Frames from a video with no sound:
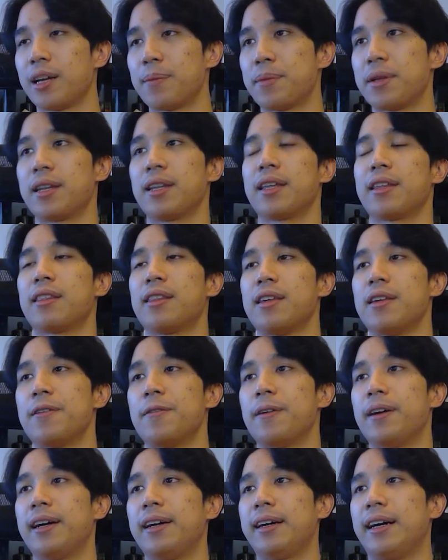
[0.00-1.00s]
I mean like the
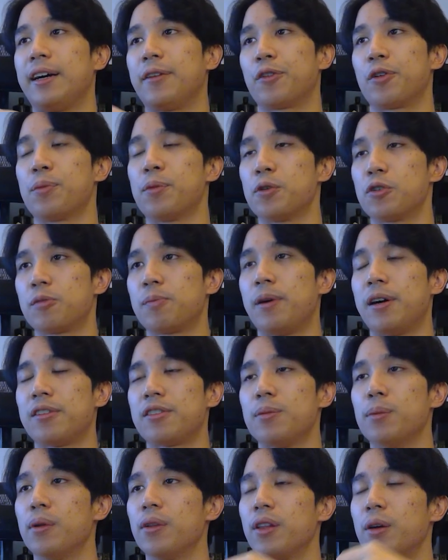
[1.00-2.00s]
outermost
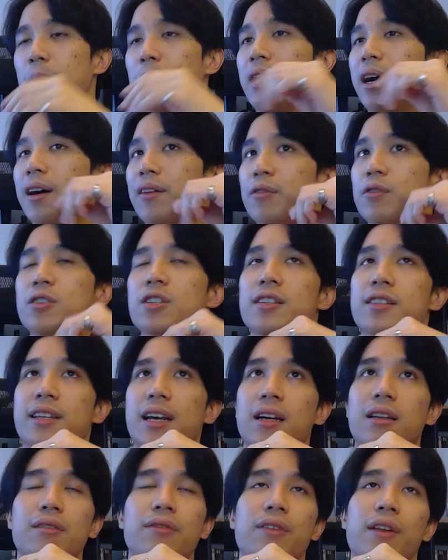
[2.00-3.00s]
possible that we have, which is
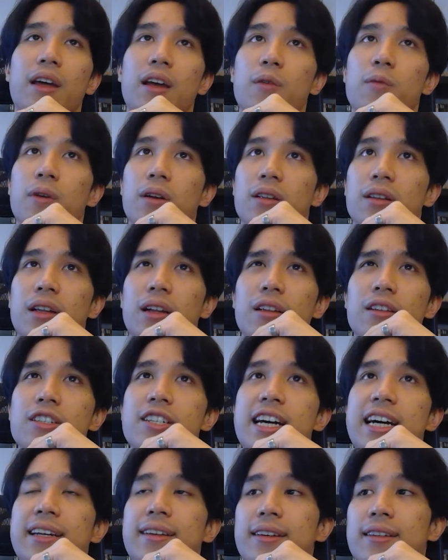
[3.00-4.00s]
kind of like what a lot of
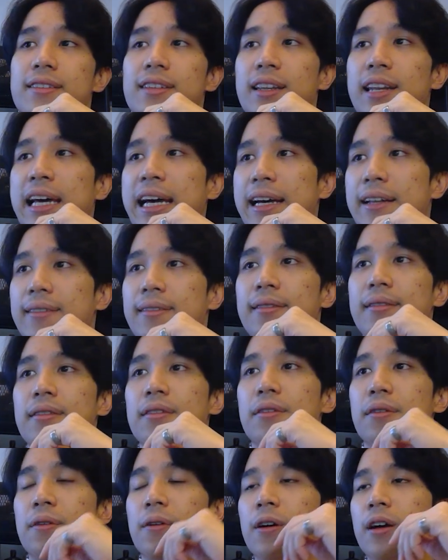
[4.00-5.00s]
jackets and hats
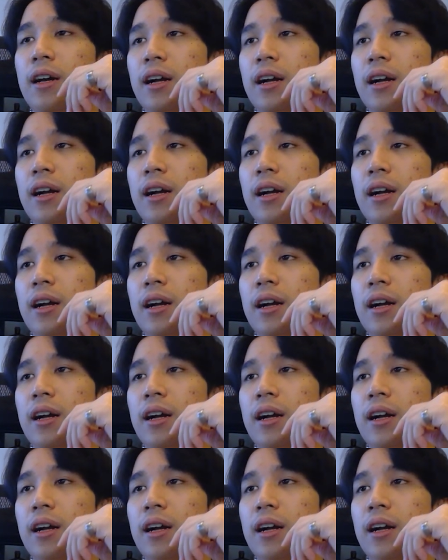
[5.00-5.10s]
do,